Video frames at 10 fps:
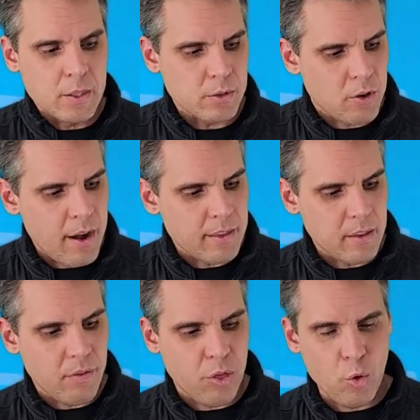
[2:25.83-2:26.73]
So it's great
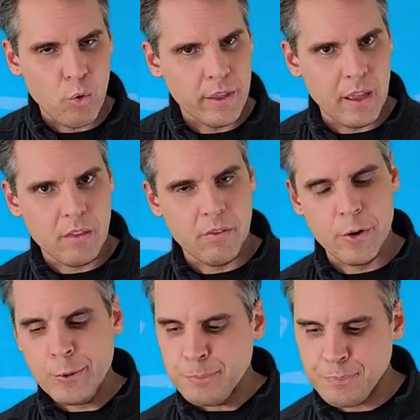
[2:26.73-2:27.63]
that they've thought that
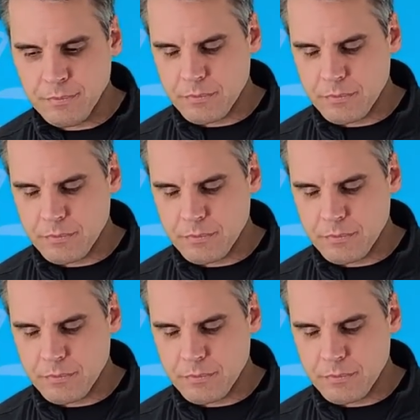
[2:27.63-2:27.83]
through.